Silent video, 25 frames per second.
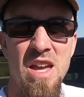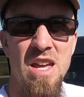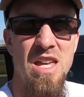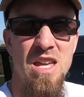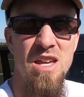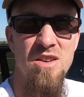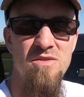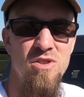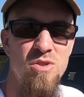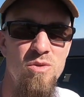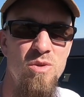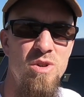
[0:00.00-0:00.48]

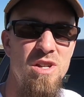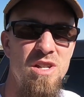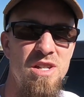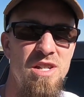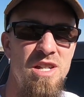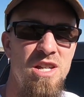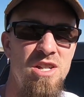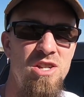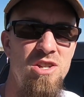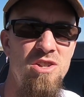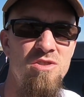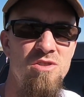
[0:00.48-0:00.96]
give you an
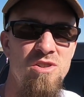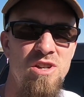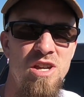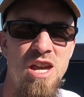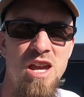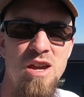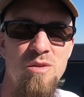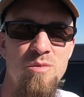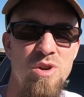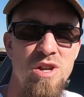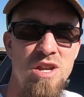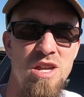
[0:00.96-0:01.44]
additional
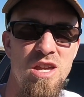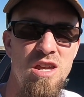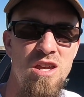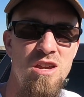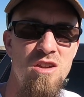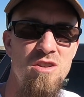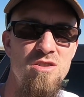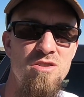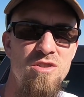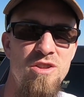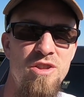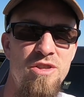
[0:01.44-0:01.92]
camera
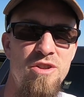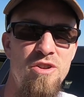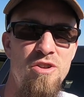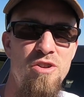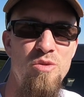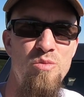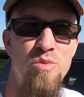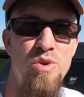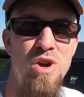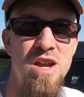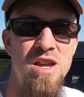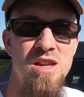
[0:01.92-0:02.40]
here in the
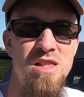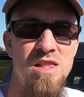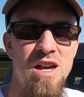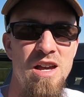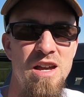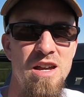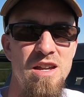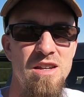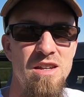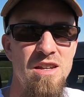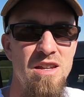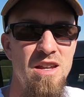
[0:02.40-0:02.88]
third brake
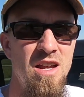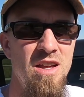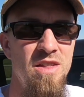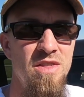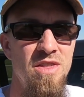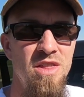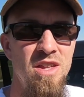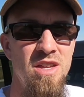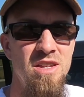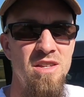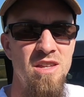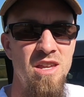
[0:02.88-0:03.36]
light.
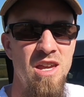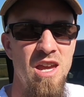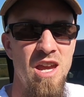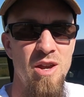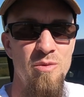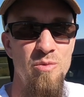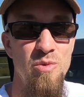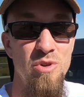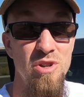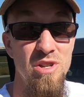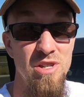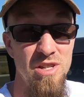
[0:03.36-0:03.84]
And this
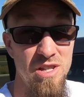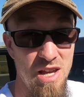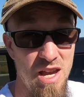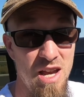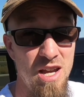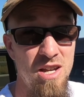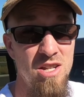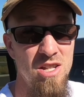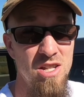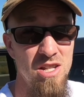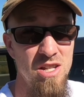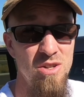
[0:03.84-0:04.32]
camera is
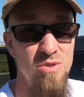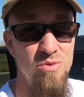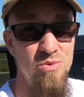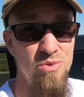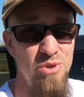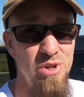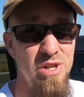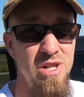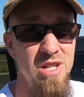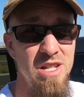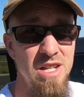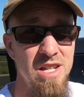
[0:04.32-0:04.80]
actually
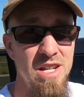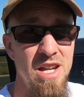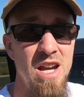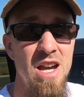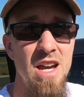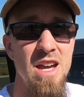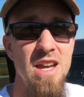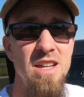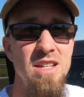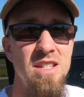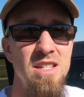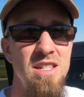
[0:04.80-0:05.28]
really
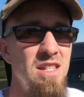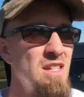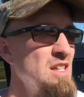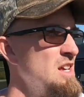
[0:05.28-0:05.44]
nice